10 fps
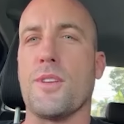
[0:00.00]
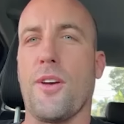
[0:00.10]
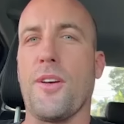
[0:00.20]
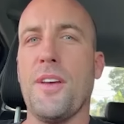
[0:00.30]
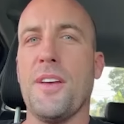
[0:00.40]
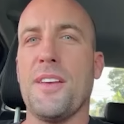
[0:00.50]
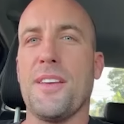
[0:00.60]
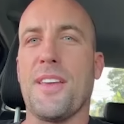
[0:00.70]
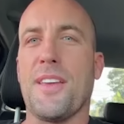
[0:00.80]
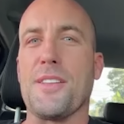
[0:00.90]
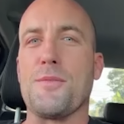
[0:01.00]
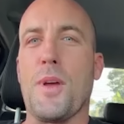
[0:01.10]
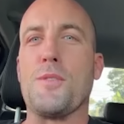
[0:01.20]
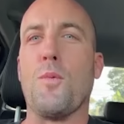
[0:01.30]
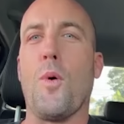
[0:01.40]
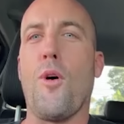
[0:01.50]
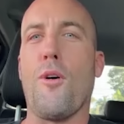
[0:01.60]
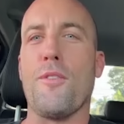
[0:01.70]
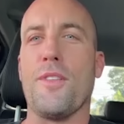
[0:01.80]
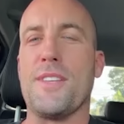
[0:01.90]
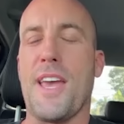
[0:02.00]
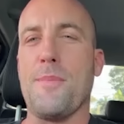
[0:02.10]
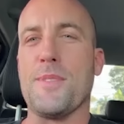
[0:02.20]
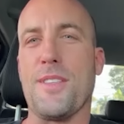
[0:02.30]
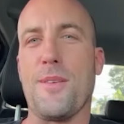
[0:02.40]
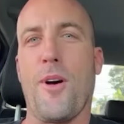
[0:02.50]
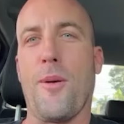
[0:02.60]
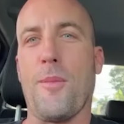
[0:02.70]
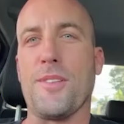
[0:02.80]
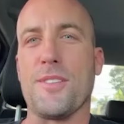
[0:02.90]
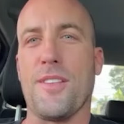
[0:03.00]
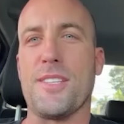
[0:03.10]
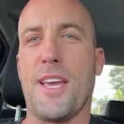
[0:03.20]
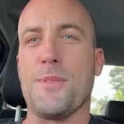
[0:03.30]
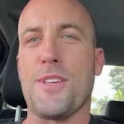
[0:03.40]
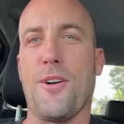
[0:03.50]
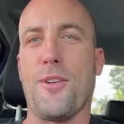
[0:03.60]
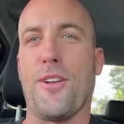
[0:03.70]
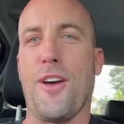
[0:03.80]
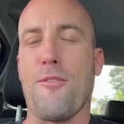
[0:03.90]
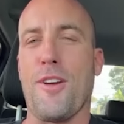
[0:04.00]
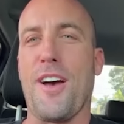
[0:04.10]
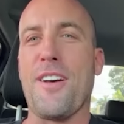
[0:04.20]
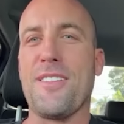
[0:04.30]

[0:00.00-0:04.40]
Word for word: So yeah, it's war for the teams at the moment. So there's heaps going on over here.